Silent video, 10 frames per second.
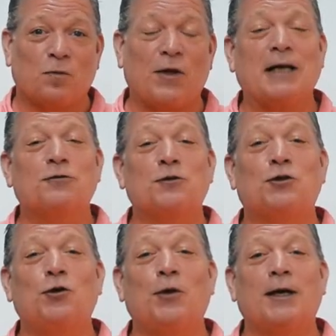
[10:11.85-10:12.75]
Thanks for
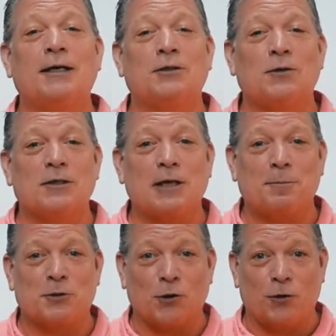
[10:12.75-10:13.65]
tuning in to this
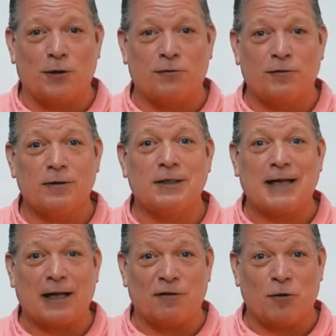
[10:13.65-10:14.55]
episode of the
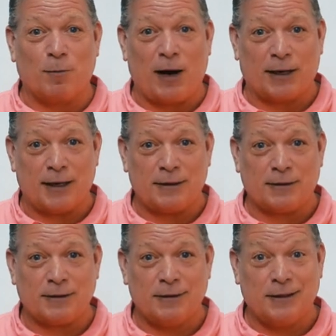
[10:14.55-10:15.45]
TAO-Living
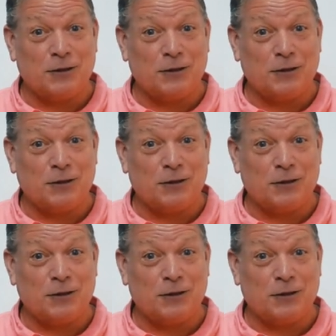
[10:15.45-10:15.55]
podcast.